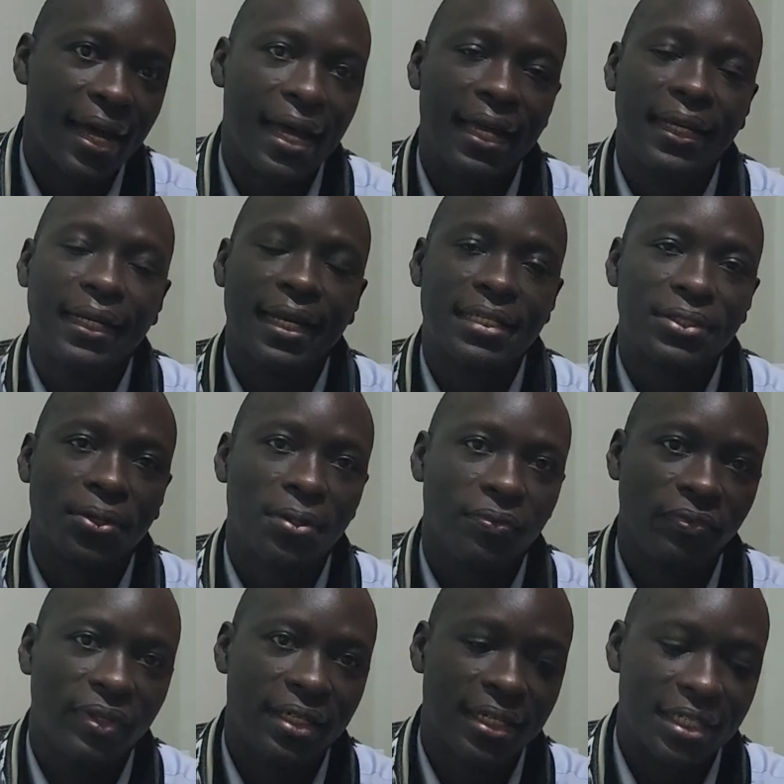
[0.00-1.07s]
and as
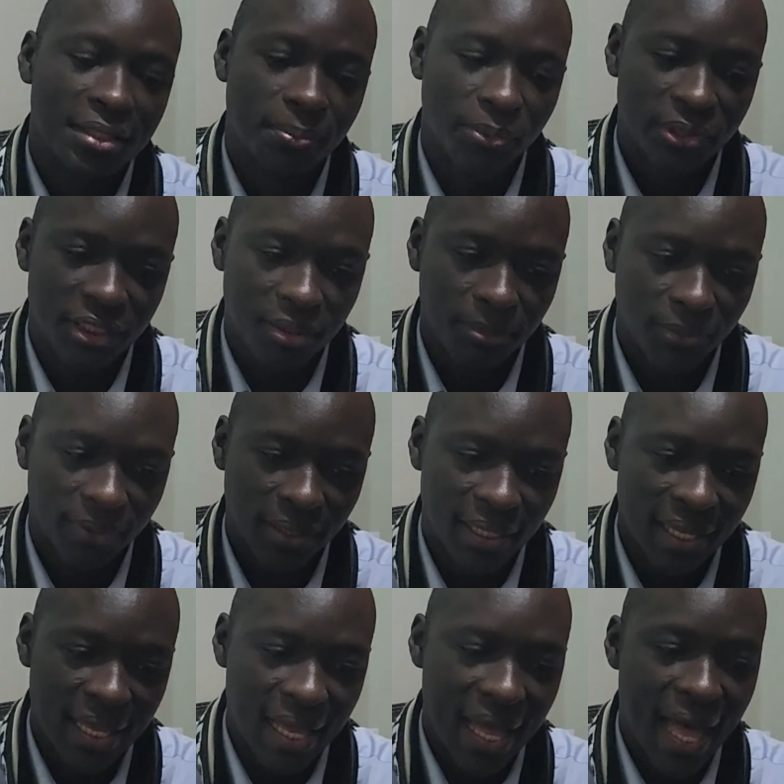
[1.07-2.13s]
confident as possible.
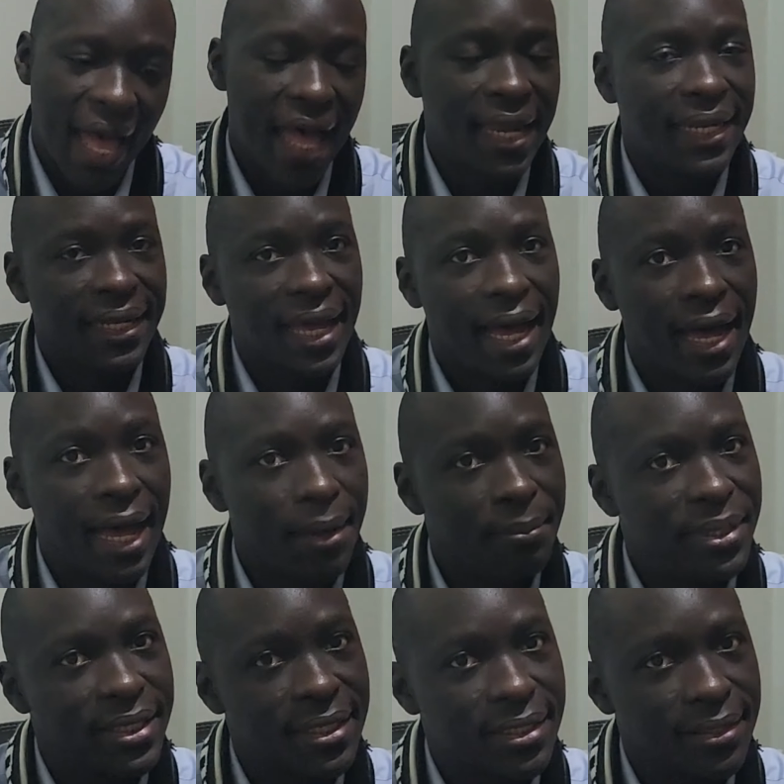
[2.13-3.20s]
And her
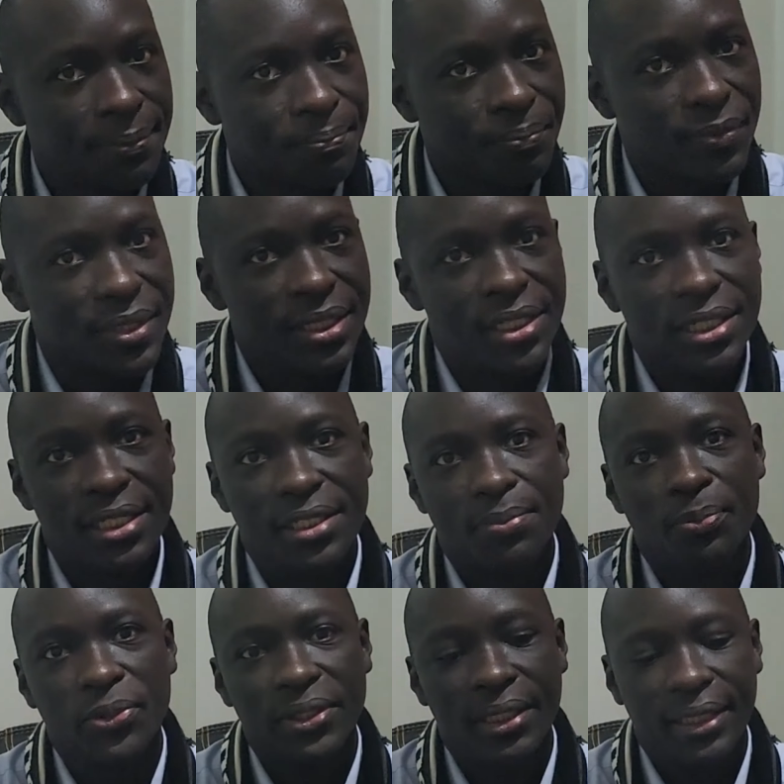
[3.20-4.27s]
habits, she's
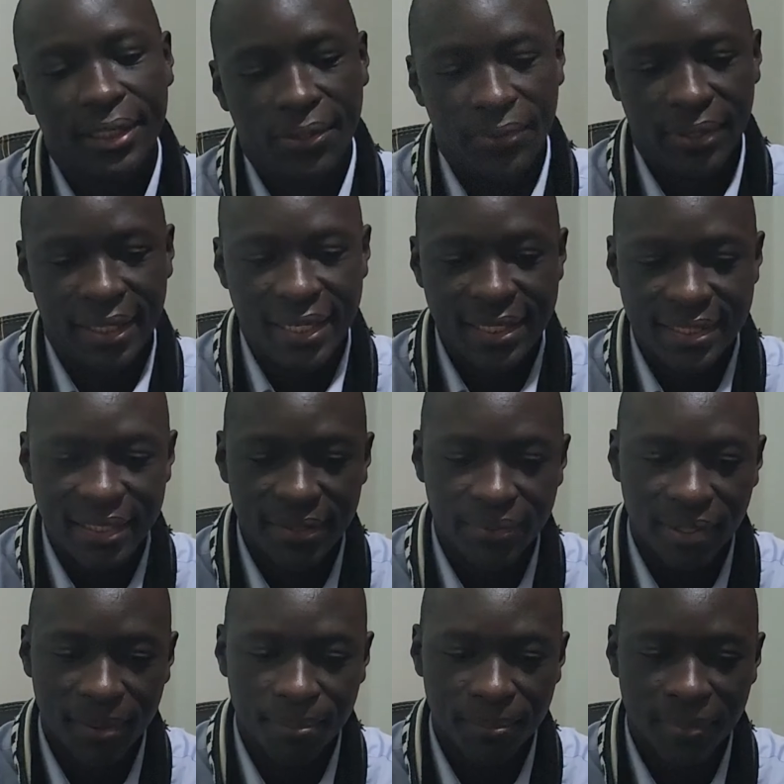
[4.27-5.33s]
mostly on
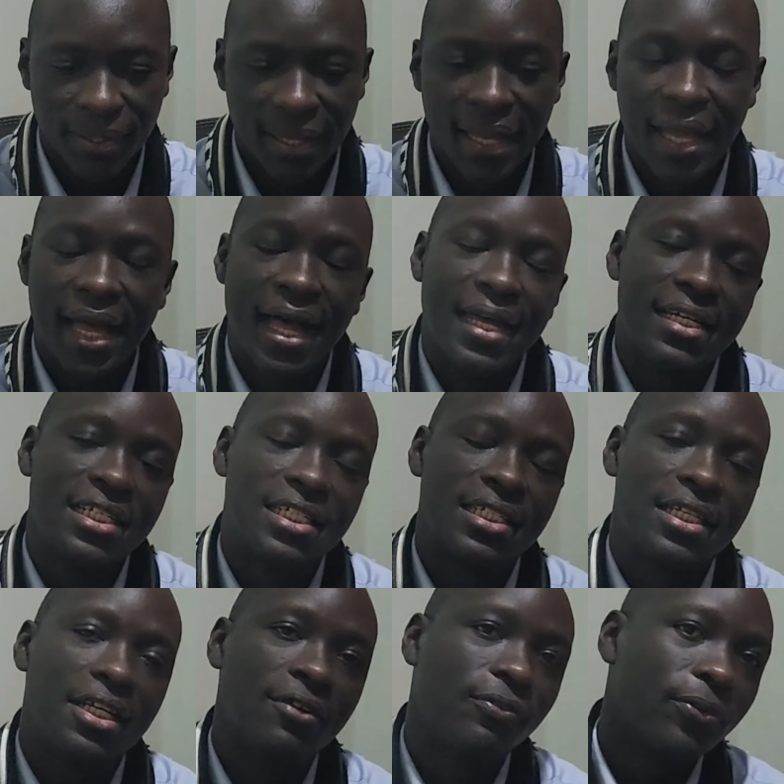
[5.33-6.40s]
Instagram and
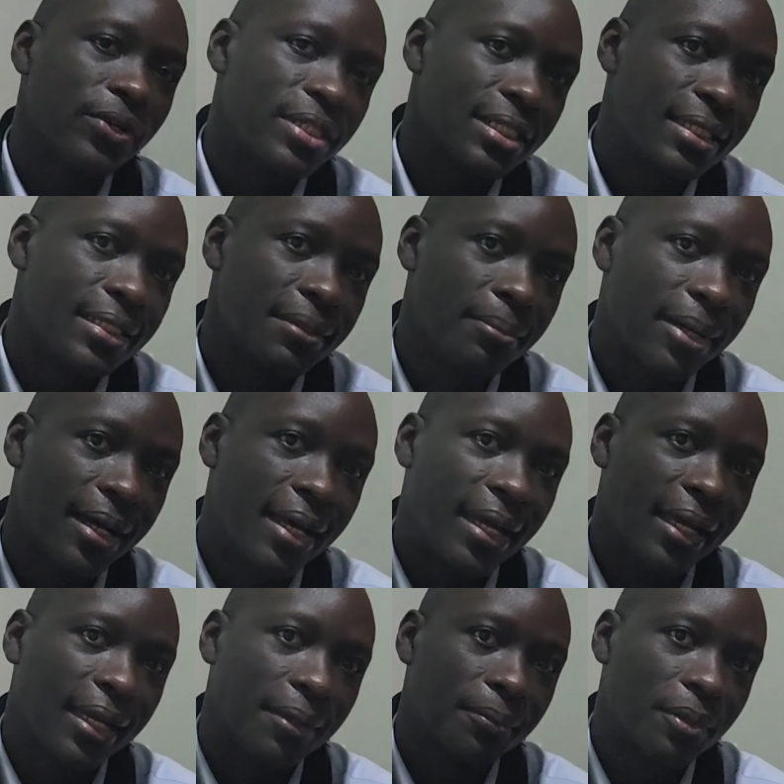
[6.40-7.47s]
she's influenced
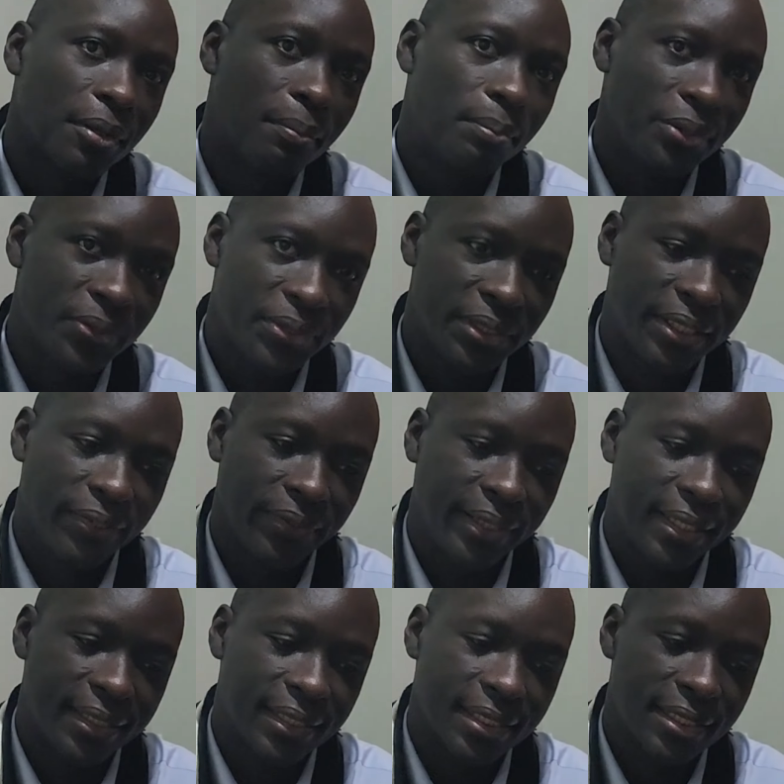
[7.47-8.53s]
by beauty
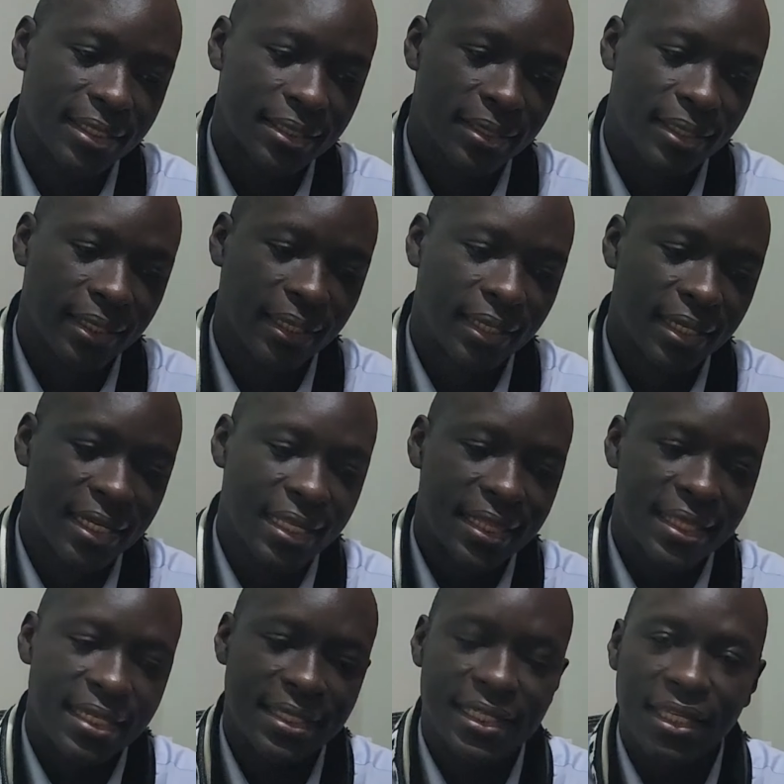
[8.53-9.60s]
creators.
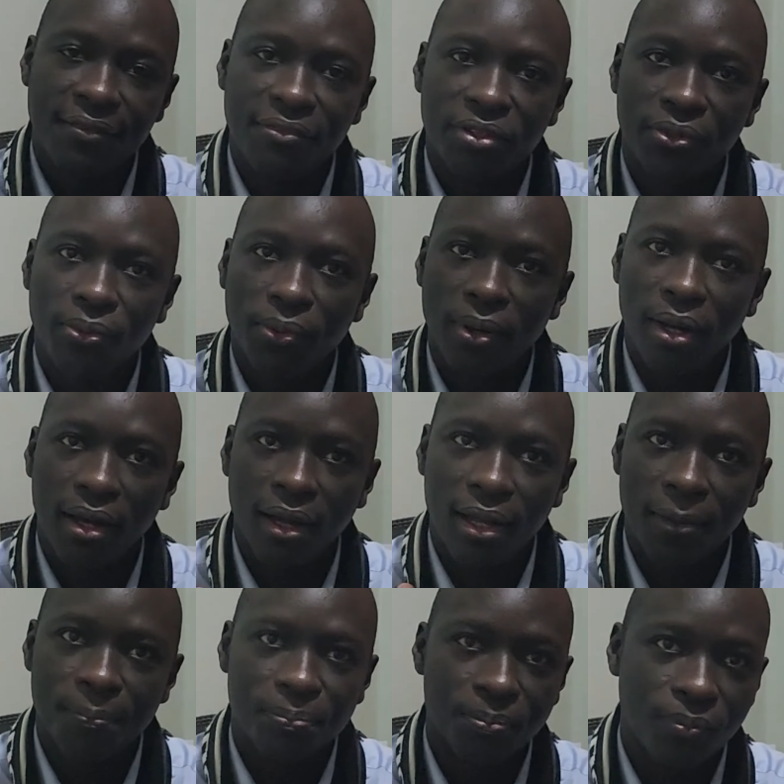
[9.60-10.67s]
This gives you
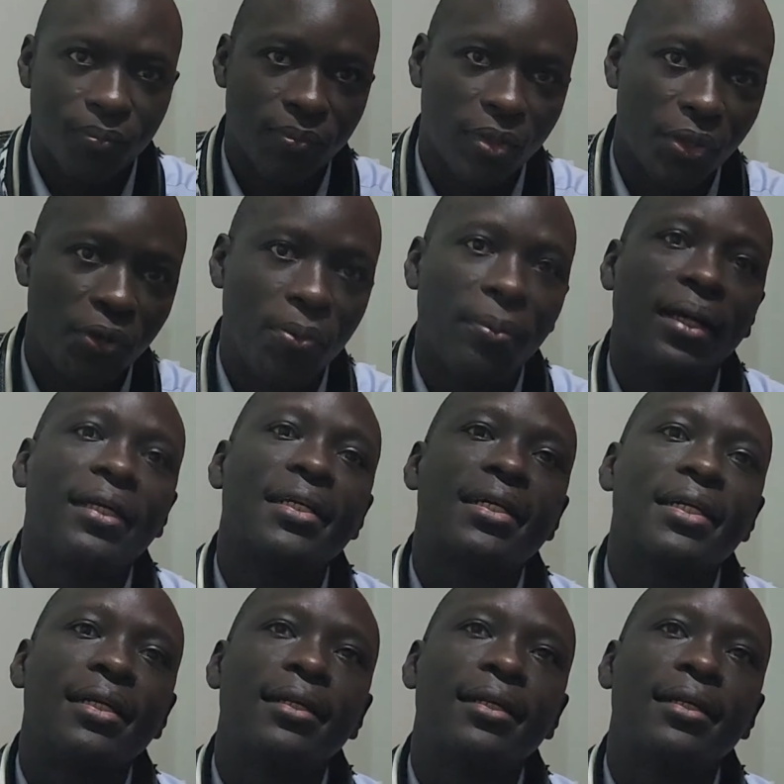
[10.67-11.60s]
a human